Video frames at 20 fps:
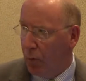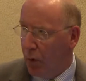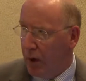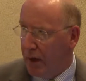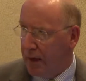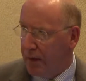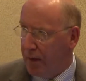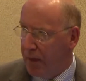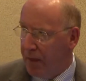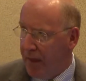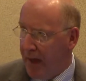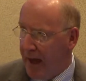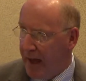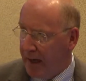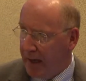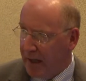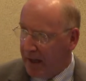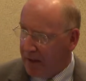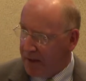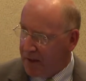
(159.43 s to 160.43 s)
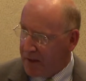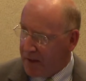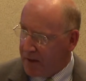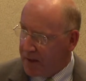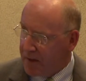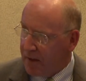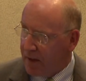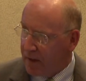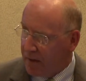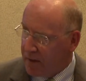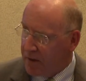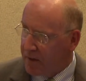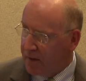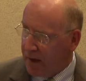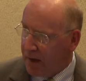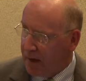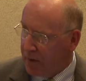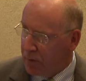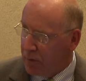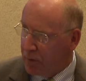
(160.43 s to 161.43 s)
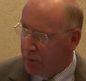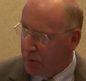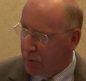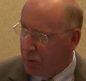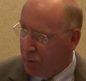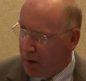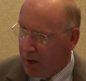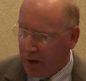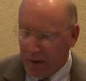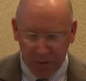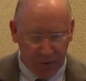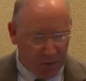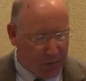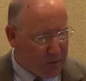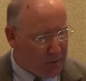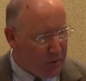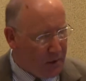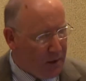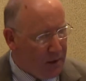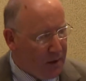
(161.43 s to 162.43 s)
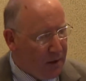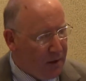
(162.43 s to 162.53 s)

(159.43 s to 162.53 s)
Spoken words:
what that existing standard was.